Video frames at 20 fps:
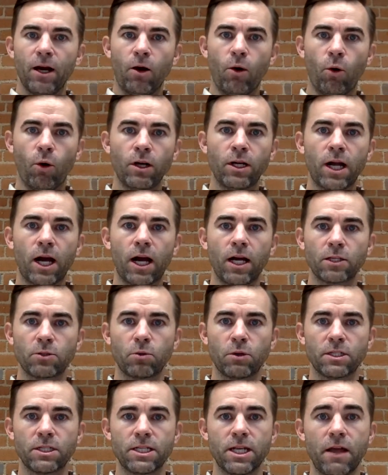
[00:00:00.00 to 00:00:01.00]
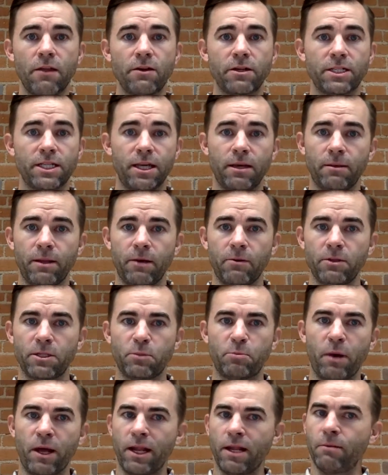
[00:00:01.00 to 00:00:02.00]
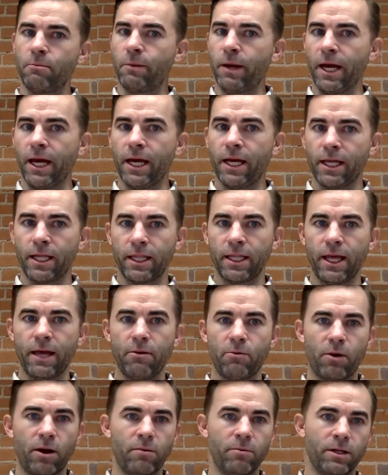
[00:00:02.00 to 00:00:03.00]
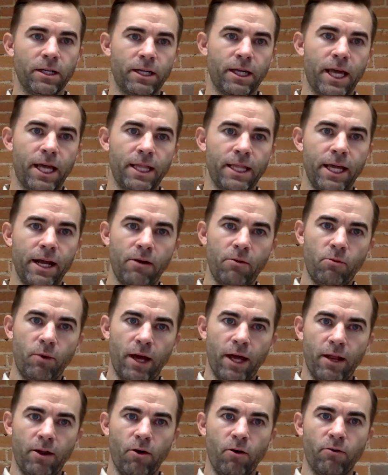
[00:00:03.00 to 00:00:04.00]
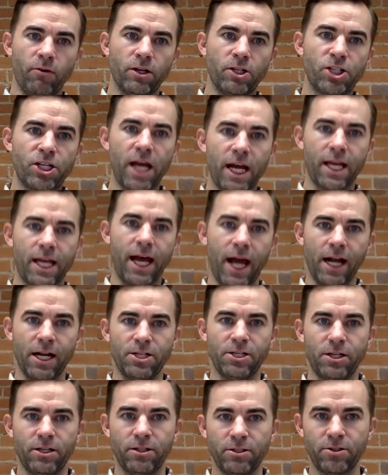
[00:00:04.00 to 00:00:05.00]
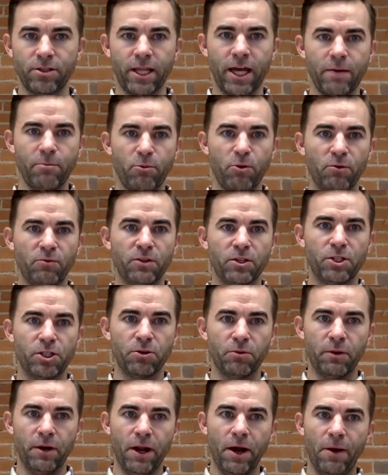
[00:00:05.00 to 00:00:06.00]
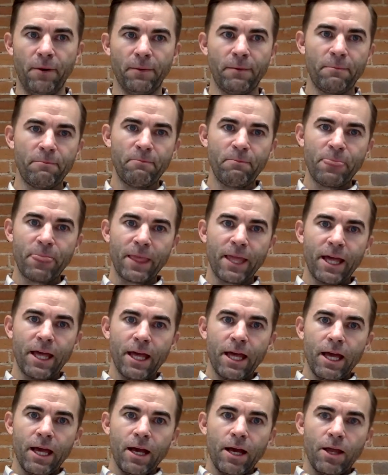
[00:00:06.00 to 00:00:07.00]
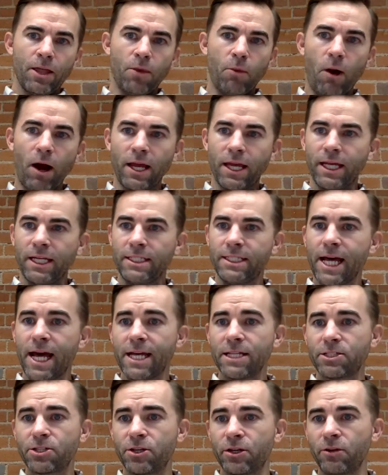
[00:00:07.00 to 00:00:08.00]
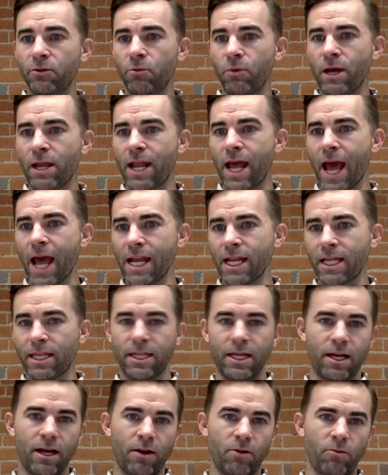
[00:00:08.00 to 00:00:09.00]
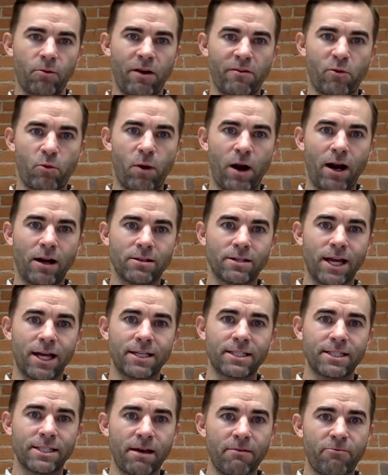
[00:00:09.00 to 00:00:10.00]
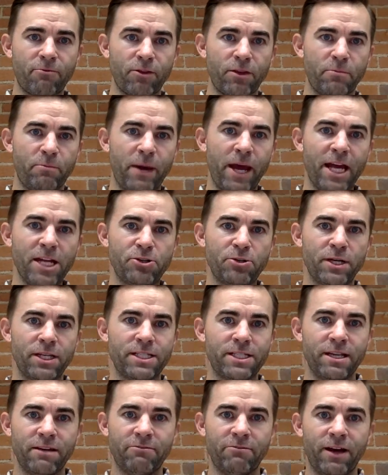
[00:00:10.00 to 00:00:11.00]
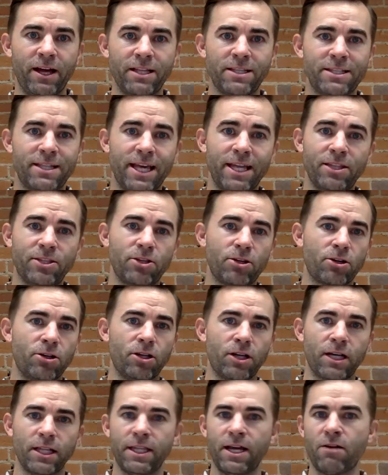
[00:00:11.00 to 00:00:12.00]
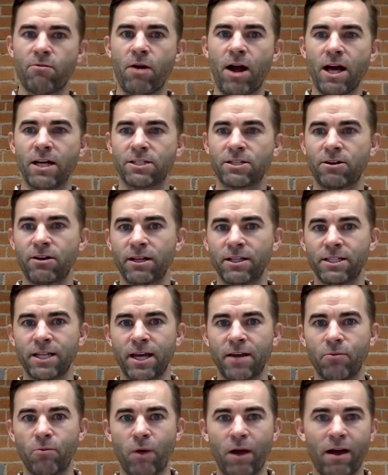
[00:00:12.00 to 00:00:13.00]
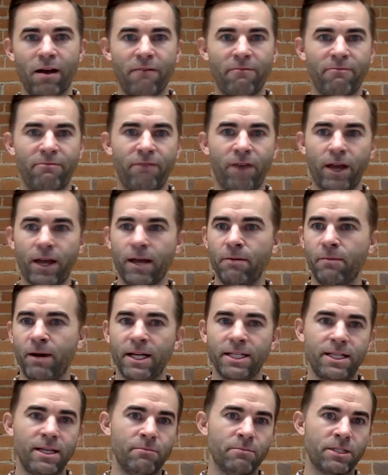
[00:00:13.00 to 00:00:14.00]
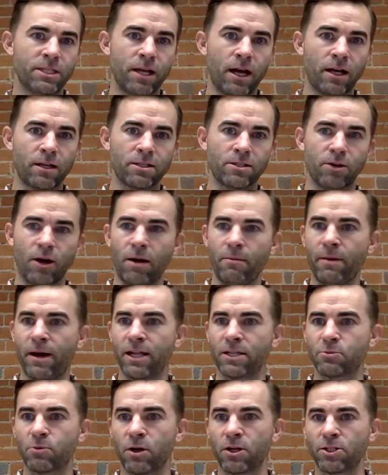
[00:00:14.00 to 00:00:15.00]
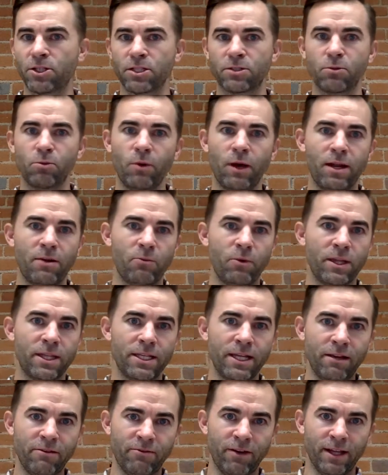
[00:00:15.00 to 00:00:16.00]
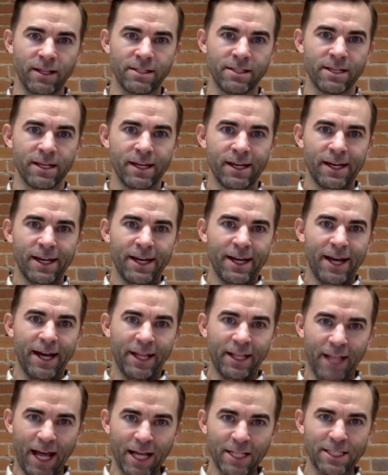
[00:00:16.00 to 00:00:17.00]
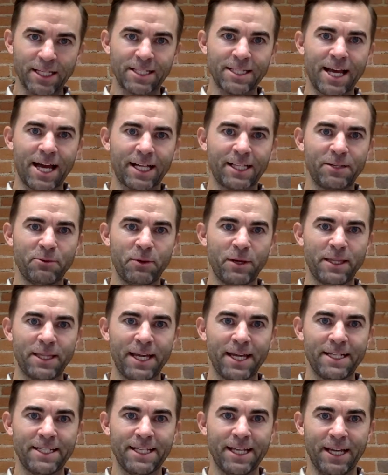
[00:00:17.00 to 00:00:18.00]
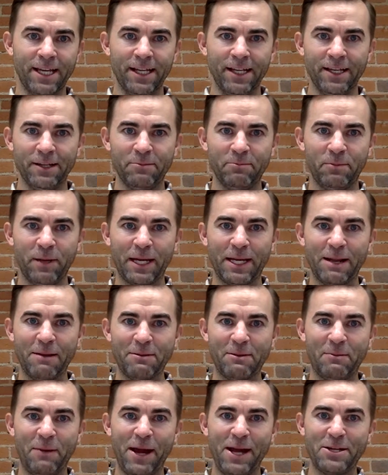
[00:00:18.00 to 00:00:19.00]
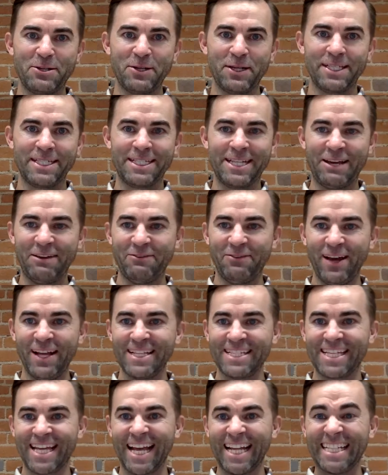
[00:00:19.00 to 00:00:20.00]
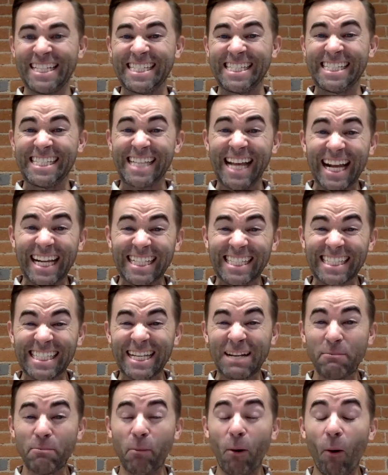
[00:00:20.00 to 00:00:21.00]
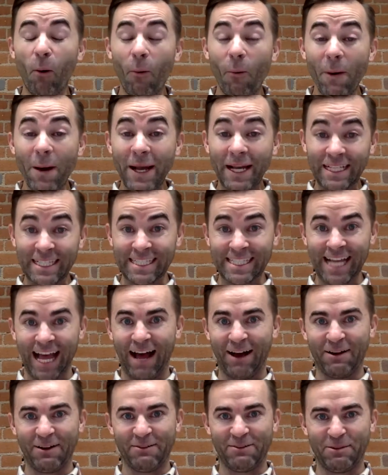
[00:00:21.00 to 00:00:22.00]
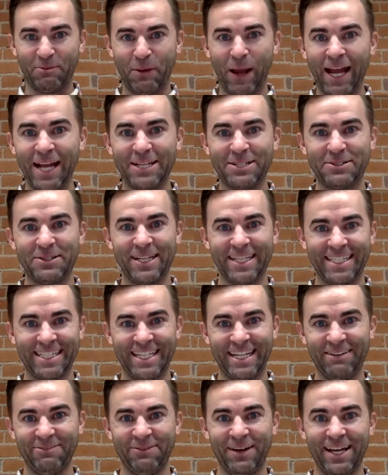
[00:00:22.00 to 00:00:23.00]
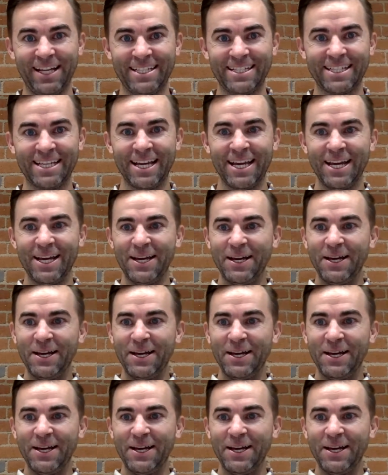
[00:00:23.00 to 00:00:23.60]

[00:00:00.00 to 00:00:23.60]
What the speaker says: Horn Dogs was another team that was spending big, and they were able to get their win over Check Casher. So they moved to 2-0. The Walking Dead couldn't win anything on waiver wires except for the Patriots defense. They took a look at their roster and said, well, fuck it. My team sucks, so I might as well just win with defense. And that's exactly what they did. Picking up the Patriots defense, getting 60 points out of the Patriots defense.